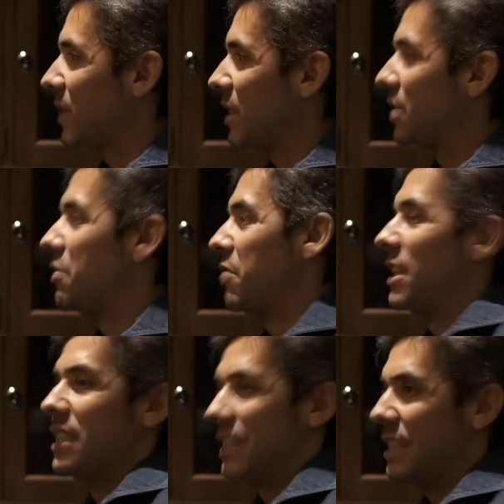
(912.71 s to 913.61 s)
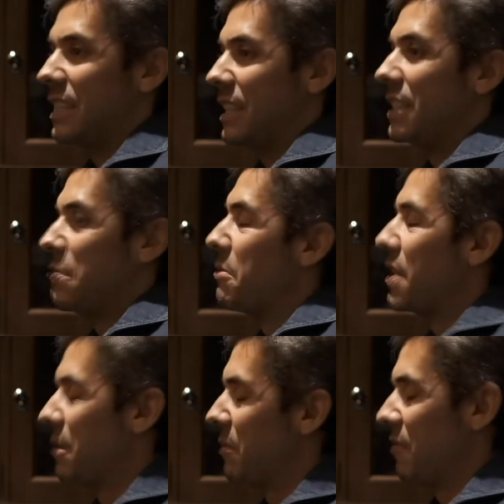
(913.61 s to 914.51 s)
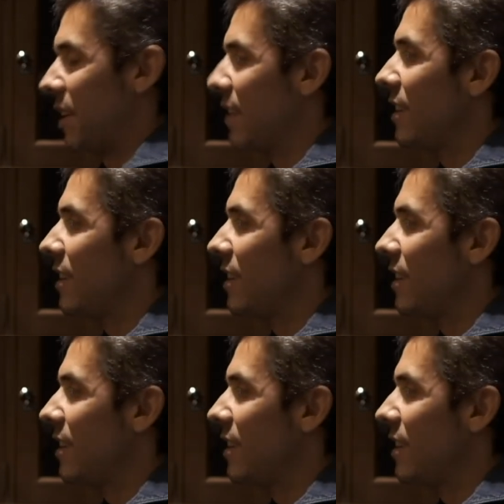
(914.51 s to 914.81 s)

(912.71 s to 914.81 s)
So for us, it is a real amplifier.